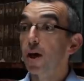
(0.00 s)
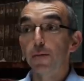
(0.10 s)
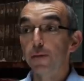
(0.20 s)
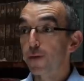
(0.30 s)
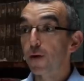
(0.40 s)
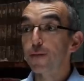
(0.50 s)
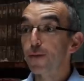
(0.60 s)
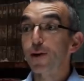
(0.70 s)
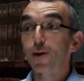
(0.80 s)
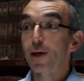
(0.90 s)
but very
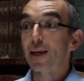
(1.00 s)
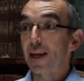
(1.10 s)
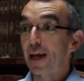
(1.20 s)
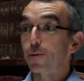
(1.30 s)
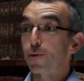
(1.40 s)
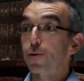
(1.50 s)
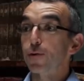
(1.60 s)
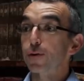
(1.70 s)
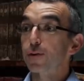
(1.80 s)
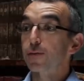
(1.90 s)
very quickly it outgrew
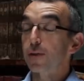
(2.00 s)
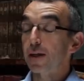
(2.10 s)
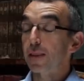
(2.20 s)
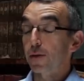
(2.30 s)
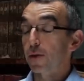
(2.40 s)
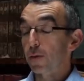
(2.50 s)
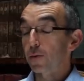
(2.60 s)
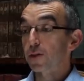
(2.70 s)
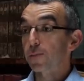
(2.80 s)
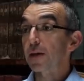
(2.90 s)
those, that, that,
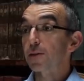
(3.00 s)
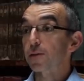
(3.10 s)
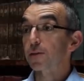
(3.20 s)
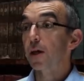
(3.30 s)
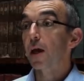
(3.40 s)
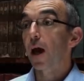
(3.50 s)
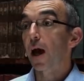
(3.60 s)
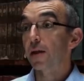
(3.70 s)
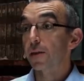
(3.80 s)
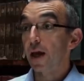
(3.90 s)
those spaces
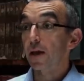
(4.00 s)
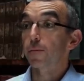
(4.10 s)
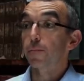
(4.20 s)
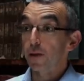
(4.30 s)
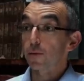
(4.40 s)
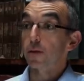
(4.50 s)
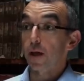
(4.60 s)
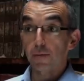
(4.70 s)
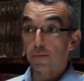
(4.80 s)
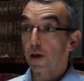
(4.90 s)
and they had to build
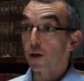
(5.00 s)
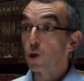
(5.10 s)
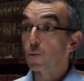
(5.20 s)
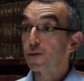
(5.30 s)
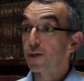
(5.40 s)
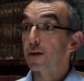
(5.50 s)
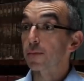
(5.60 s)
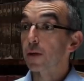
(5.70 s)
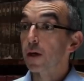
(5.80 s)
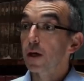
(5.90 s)
a, a new museum.
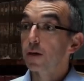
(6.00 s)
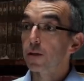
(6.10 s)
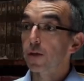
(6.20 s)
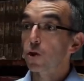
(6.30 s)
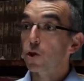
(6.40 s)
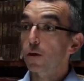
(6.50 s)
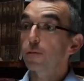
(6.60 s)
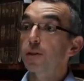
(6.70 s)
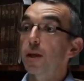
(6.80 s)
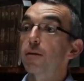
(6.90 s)
So they
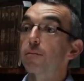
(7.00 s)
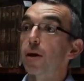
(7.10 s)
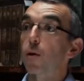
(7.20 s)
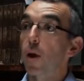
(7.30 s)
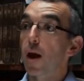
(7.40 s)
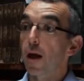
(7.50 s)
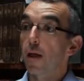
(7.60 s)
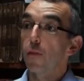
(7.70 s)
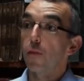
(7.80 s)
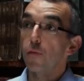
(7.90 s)
chose an area where
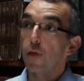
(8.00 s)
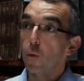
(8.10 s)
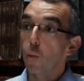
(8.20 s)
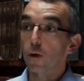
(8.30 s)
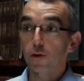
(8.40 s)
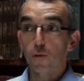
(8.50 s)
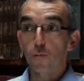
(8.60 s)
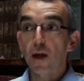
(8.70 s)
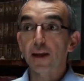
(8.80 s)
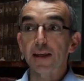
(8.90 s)
there was
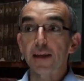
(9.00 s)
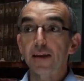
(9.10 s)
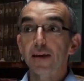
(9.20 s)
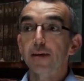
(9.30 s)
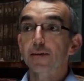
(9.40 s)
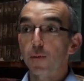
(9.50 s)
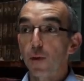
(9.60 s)
already some